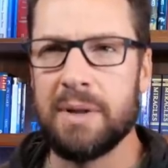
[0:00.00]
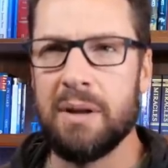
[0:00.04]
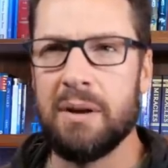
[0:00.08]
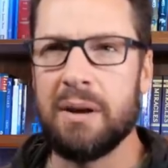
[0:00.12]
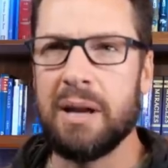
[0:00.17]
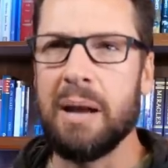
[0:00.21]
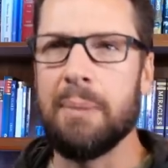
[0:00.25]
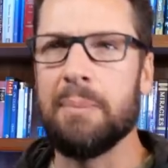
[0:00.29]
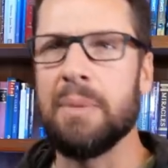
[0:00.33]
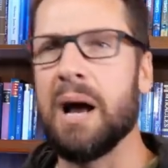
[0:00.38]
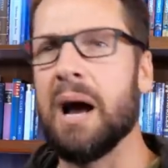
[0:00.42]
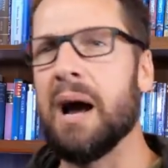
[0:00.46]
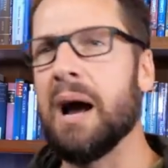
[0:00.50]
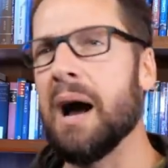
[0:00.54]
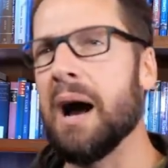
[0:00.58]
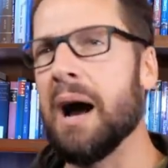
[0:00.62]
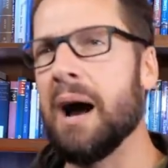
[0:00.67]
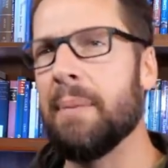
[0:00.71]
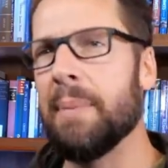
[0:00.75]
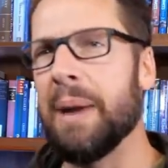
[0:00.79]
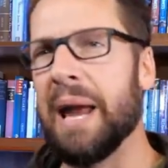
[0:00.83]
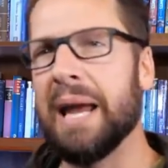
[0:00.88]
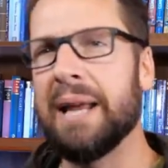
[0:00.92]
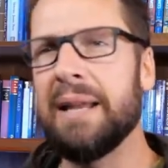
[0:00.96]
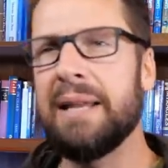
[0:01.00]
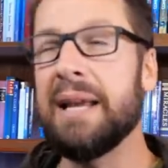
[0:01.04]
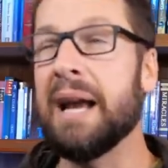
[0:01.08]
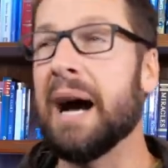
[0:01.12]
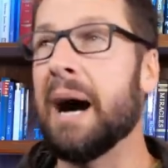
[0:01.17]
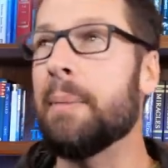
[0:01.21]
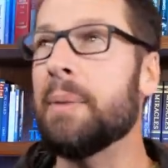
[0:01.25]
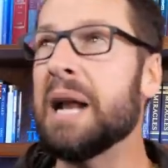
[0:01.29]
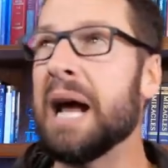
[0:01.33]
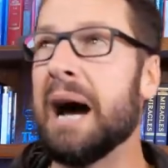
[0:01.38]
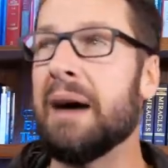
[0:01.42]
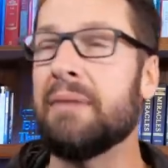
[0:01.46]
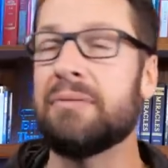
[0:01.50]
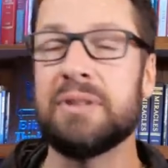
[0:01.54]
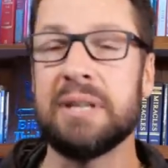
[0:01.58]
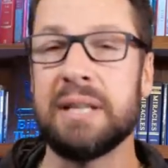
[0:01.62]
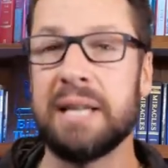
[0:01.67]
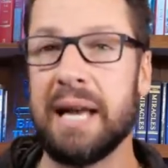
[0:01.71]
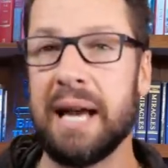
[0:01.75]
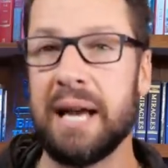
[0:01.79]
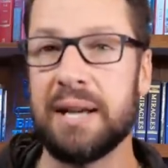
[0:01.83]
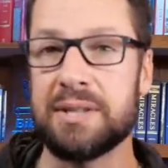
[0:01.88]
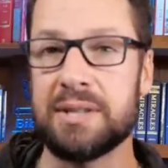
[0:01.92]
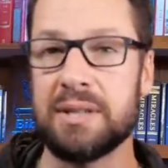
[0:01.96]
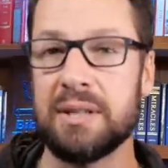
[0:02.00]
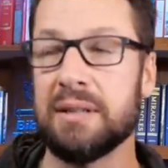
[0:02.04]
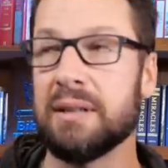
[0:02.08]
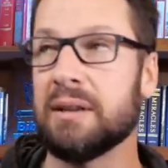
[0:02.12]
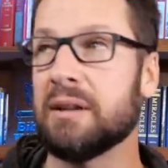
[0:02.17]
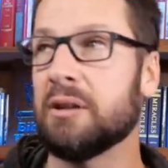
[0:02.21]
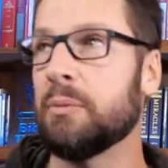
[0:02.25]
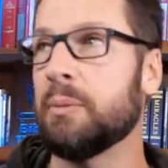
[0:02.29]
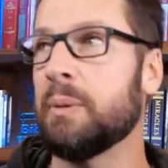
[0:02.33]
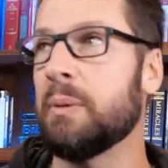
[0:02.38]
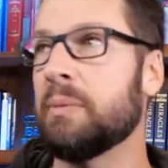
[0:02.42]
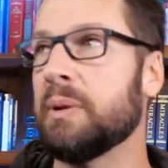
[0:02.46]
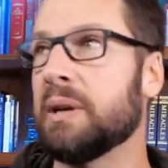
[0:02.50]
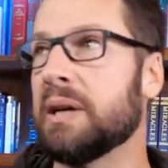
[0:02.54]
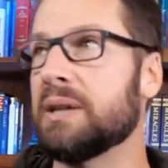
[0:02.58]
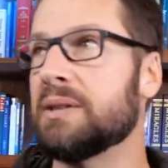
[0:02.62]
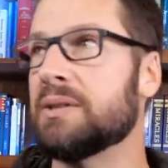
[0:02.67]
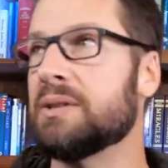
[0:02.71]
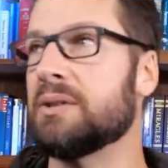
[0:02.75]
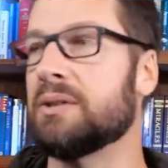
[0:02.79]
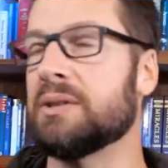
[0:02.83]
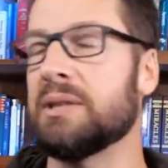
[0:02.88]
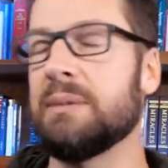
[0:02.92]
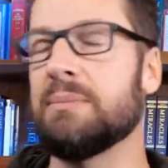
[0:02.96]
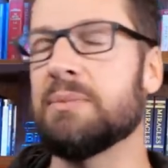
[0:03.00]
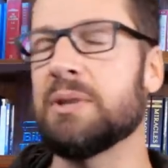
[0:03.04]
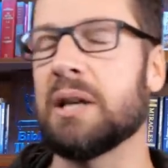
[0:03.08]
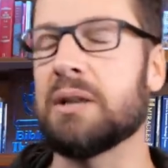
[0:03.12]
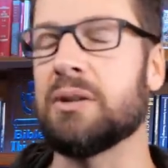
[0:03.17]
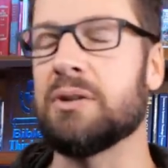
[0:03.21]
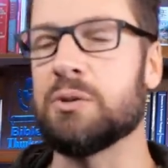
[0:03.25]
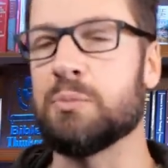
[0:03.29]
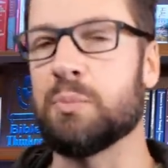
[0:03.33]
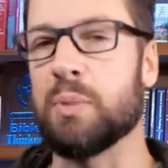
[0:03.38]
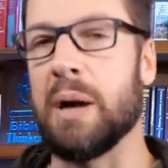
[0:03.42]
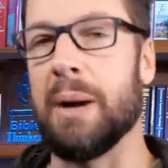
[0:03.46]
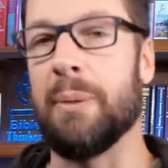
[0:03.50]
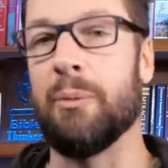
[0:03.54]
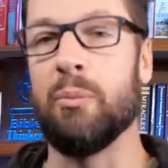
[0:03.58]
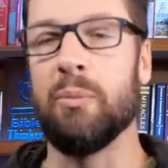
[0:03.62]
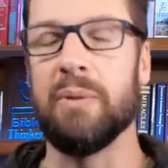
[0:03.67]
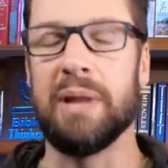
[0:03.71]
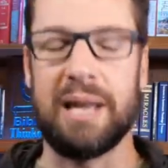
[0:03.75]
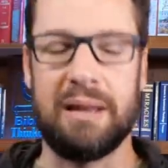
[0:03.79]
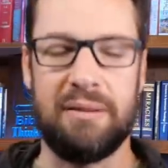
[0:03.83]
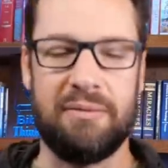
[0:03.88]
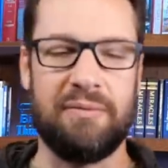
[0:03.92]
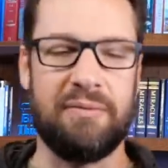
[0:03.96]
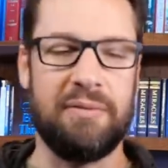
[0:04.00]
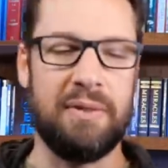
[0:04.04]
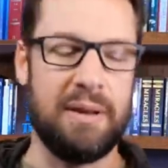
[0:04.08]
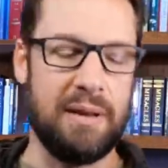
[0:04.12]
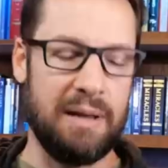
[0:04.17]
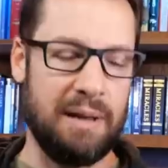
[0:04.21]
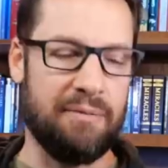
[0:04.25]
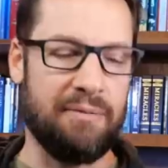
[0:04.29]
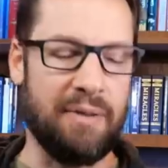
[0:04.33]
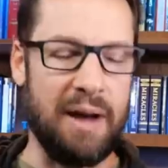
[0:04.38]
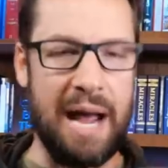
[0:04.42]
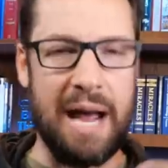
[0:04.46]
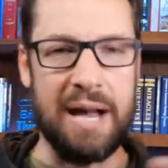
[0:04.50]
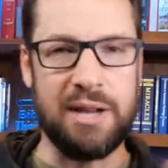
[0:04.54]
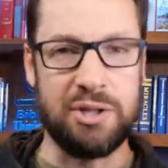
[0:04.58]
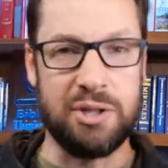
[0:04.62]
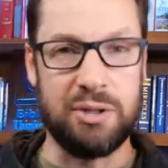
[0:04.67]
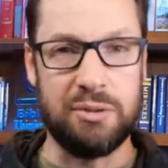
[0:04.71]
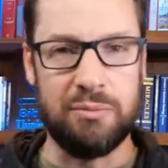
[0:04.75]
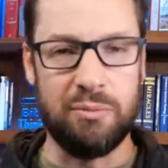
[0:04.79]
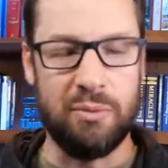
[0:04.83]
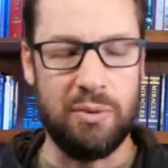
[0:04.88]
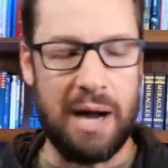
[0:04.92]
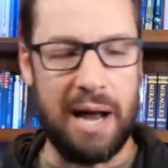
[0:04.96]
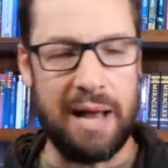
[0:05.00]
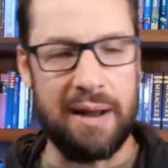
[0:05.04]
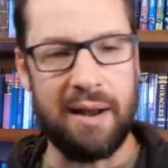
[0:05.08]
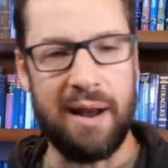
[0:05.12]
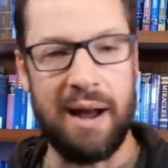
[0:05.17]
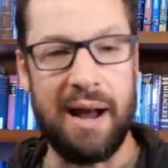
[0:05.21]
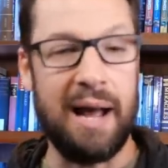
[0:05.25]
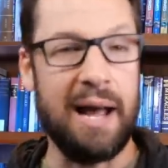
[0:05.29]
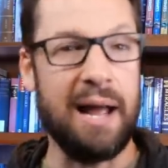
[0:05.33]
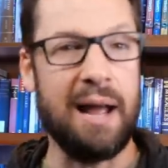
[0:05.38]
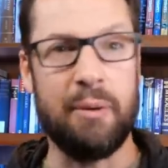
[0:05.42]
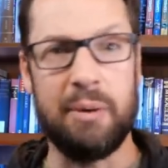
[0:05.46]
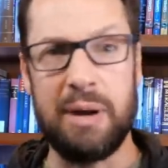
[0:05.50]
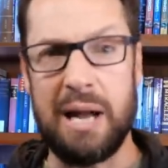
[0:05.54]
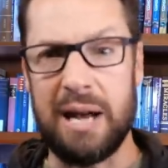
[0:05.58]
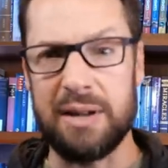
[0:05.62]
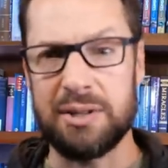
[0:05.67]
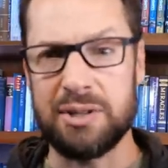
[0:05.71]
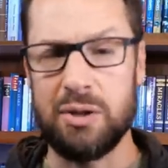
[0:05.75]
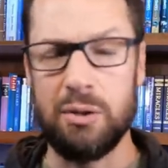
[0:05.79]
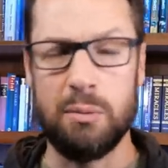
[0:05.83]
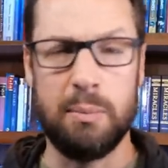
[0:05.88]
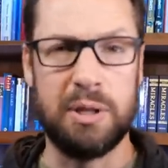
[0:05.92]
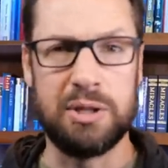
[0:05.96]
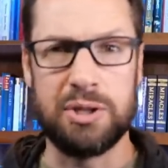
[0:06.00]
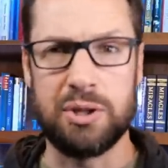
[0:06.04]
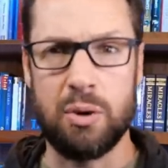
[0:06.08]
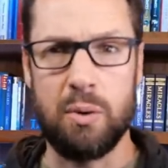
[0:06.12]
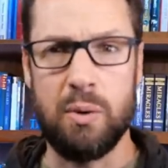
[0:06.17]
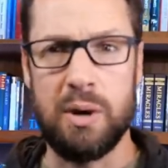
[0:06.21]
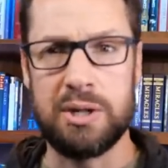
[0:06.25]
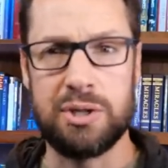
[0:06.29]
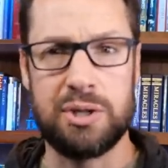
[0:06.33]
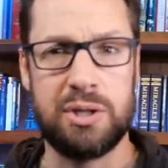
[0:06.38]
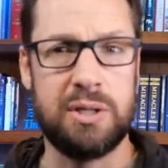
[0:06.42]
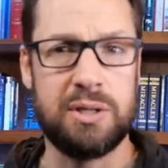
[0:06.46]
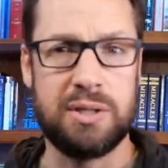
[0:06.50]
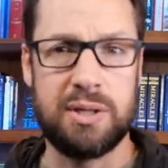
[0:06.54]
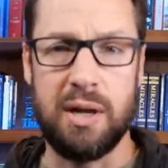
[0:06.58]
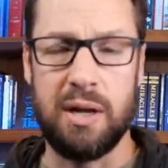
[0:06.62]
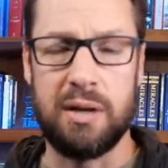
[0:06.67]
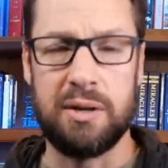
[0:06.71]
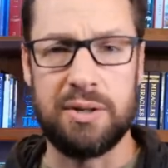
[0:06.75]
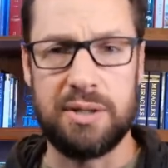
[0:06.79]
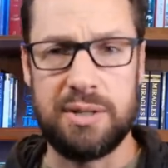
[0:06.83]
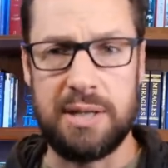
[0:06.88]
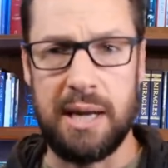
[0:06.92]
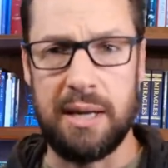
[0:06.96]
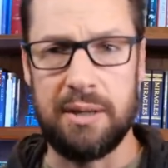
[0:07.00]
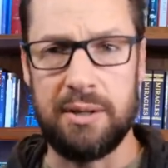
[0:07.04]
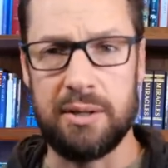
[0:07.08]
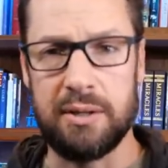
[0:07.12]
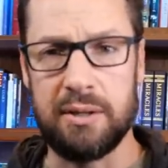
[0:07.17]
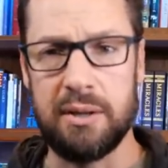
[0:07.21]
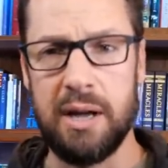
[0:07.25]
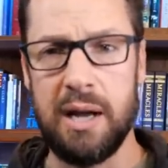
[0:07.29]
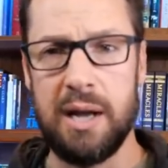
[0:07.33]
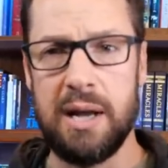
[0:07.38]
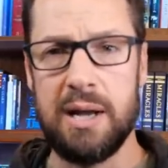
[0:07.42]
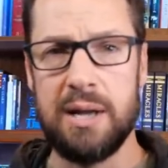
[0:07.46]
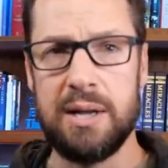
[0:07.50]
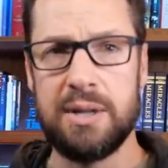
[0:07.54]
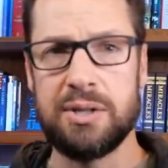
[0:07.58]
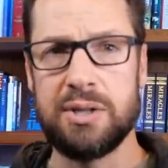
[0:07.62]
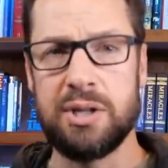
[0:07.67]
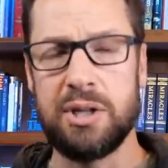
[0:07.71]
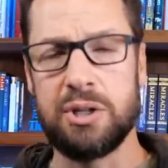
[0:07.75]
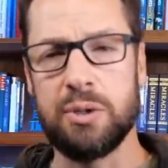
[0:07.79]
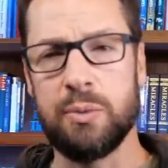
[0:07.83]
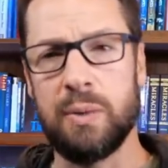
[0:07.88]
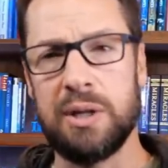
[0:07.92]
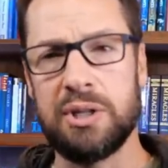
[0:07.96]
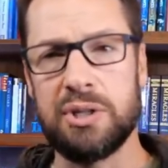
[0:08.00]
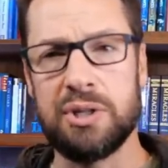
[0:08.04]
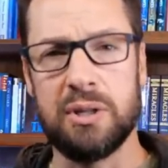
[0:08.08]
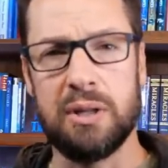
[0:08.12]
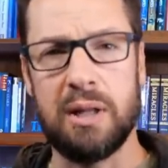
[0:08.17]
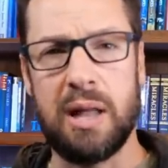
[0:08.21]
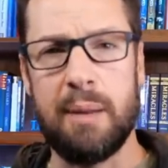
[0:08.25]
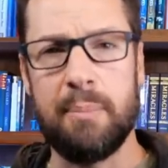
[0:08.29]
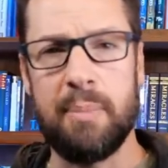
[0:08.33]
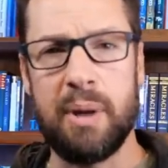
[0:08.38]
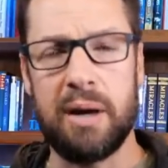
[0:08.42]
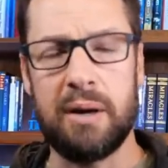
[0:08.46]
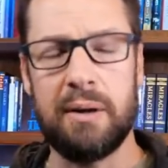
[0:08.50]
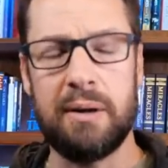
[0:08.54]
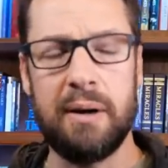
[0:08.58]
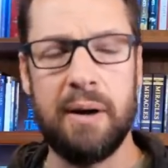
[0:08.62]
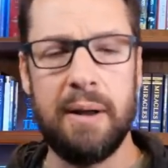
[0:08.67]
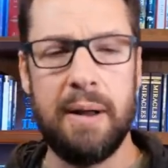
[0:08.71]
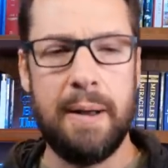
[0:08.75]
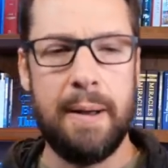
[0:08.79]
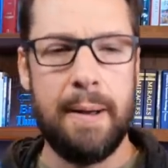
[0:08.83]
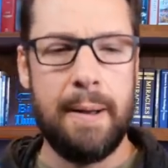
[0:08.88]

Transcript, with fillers: Okay, um, Andy, I'm going to have to guess a little bit because there seems like there's probably, like, if, if I had you eye to eye, I would ask you a bunch of questions to understand your situation a lot better.